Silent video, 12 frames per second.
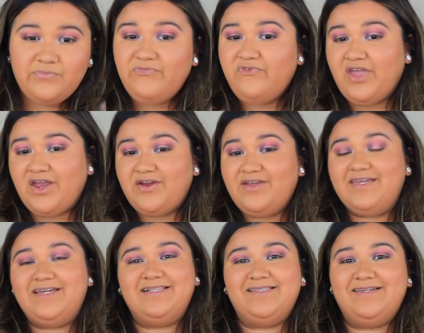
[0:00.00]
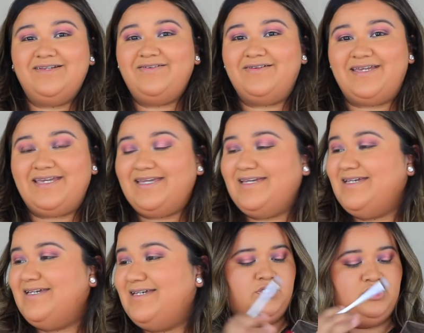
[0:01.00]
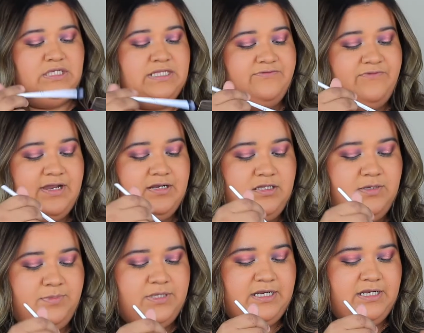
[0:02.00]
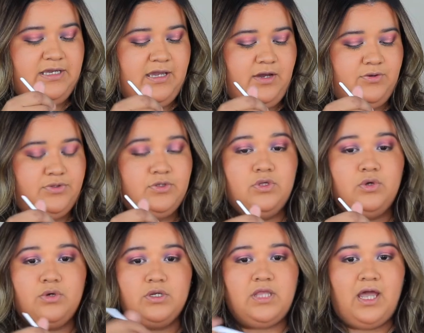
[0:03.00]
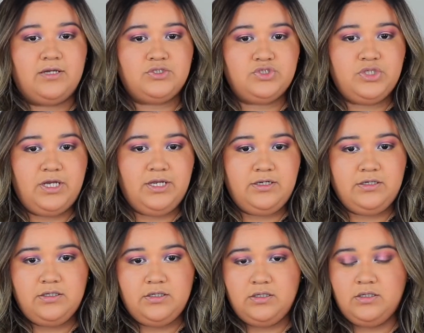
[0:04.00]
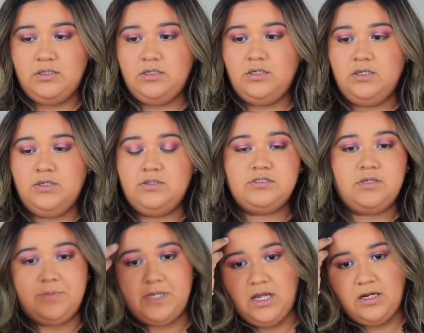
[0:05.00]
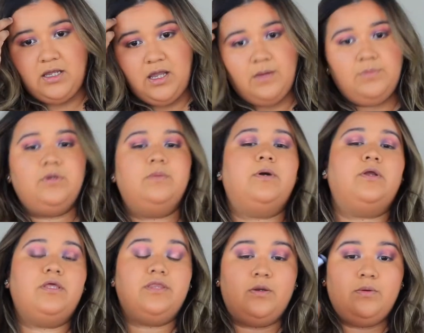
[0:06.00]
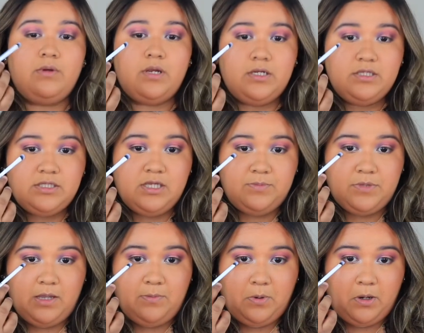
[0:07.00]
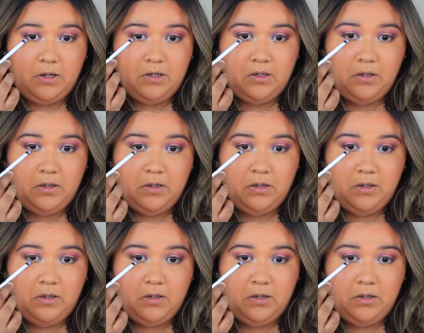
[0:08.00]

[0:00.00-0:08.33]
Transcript: Very glittery. She's finally blending out the lower lash line, which I'm kind of happy about. I thought we were gonna skip that part.